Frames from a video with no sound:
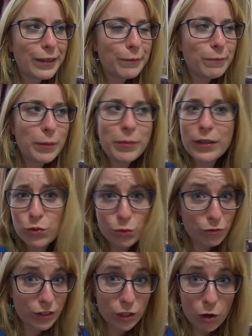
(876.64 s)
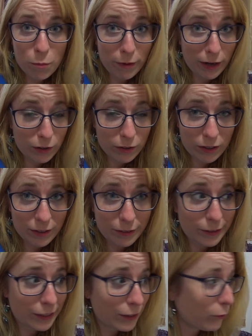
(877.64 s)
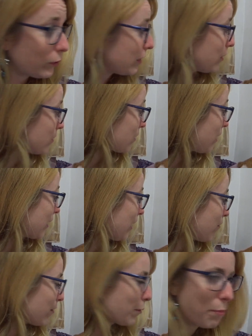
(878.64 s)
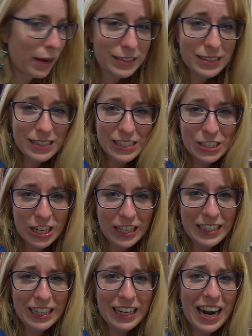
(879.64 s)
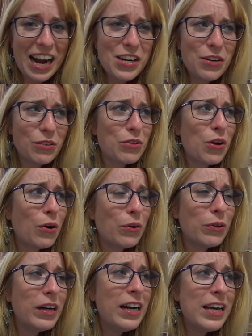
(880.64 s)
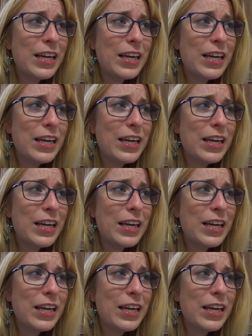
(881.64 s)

Maybe I'll do a video about what it is like having pets in China. I don't know.